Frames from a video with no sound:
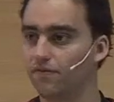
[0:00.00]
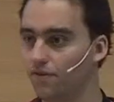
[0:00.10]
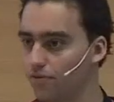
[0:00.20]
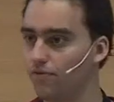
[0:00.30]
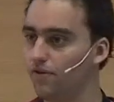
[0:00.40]

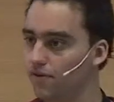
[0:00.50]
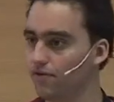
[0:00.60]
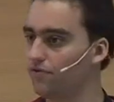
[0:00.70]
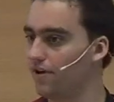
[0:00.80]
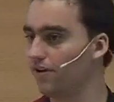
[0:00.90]
Flow3
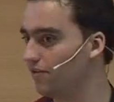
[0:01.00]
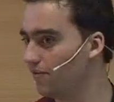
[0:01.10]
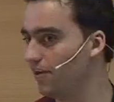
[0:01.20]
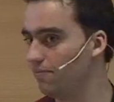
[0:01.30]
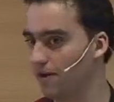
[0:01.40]
knows that,
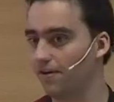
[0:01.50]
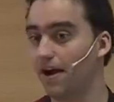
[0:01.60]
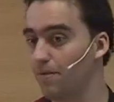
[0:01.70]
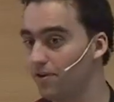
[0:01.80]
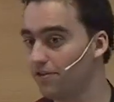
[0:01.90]
okay, but
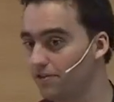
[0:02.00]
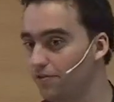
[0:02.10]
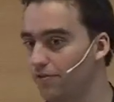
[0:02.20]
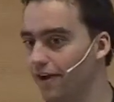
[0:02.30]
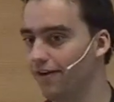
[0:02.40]
I better
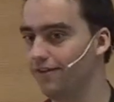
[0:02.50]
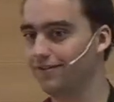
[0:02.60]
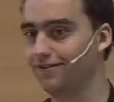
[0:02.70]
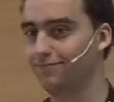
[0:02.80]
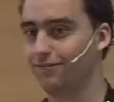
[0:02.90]
do that
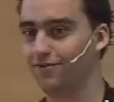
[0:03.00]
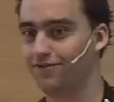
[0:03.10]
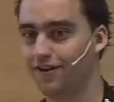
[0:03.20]
because